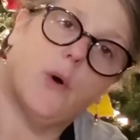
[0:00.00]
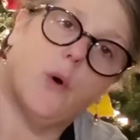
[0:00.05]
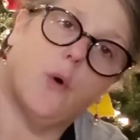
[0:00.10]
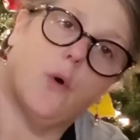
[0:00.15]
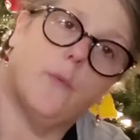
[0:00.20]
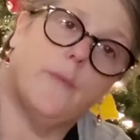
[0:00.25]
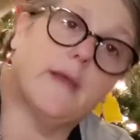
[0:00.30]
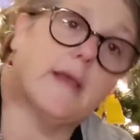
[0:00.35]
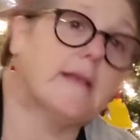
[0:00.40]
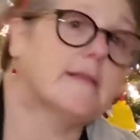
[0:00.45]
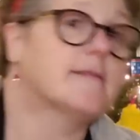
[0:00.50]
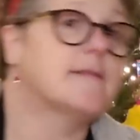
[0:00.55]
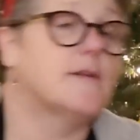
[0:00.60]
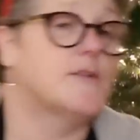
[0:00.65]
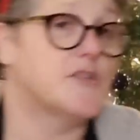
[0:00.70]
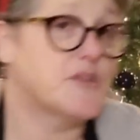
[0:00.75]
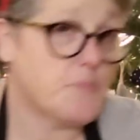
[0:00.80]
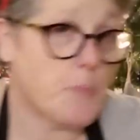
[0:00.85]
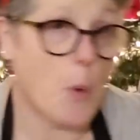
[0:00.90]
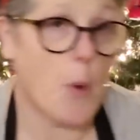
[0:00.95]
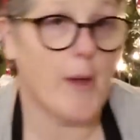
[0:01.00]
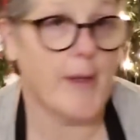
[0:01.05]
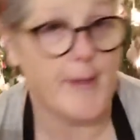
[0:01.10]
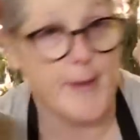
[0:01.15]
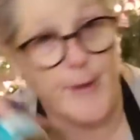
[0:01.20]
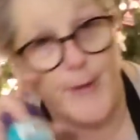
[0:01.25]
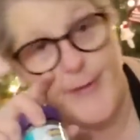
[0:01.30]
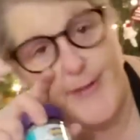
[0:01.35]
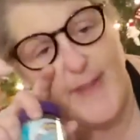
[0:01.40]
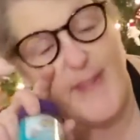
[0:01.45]
pole because they're
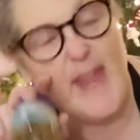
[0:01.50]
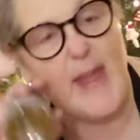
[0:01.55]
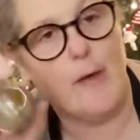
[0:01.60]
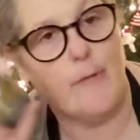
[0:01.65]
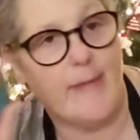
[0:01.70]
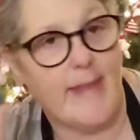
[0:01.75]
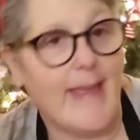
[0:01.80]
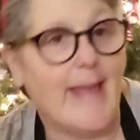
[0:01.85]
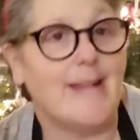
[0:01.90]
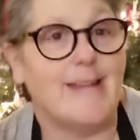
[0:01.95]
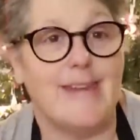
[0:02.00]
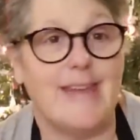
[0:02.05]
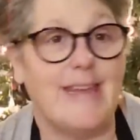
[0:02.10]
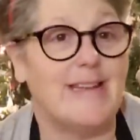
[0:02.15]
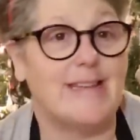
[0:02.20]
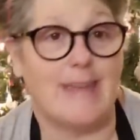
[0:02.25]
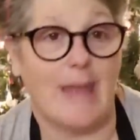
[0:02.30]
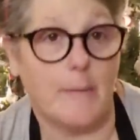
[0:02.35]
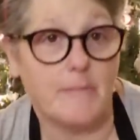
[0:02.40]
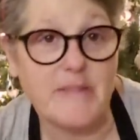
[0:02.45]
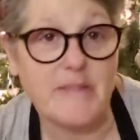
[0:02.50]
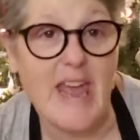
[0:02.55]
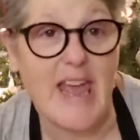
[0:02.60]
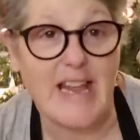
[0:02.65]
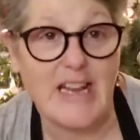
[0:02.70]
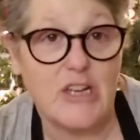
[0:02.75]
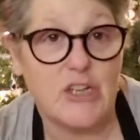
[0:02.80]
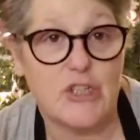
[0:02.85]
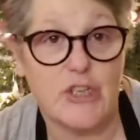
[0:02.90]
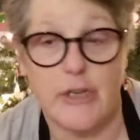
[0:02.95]
spoiled and they only get to eat
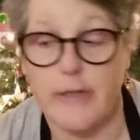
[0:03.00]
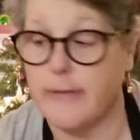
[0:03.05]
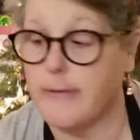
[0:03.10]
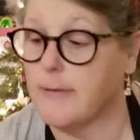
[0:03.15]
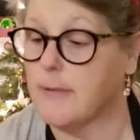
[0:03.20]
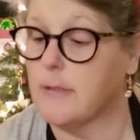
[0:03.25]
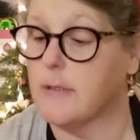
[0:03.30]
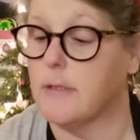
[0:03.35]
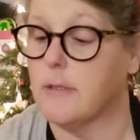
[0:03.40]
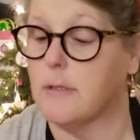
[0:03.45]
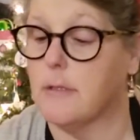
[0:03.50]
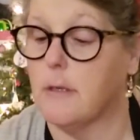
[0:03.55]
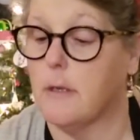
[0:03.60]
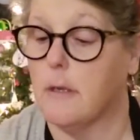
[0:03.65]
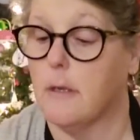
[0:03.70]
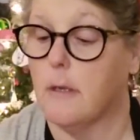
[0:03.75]
Temptations.